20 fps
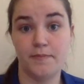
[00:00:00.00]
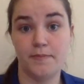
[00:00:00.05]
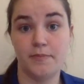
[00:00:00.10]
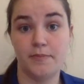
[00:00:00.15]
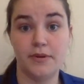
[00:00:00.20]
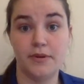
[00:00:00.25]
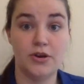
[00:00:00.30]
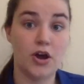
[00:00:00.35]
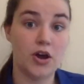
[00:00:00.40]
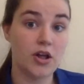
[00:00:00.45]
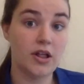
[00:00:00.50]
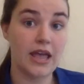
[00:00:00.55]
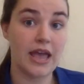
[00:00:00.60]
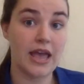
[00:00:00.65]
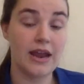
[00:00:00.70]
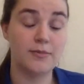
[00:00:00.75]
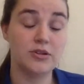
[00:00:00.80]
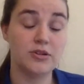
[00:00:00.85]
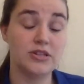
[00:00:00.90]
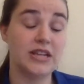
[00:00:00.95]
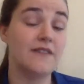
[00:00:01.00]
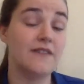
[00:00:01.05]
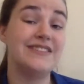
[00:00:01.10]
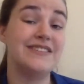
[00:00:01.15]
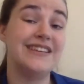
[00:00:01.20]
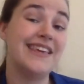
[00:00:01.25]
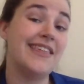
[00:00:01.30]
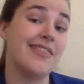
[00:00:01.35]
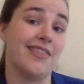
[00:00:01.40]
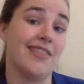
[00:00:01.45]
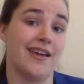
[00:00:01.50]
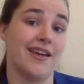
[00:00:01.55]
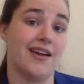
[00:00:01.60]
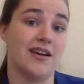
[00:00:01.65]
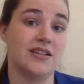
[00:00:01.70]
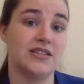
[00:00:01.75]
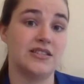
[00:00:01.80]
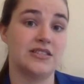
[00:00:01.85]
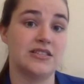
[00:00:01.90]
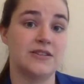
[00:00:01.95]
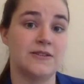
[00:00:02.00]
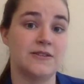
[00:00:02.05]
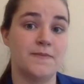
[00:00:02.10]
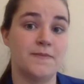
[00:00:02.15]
But not all animals have teeth like us.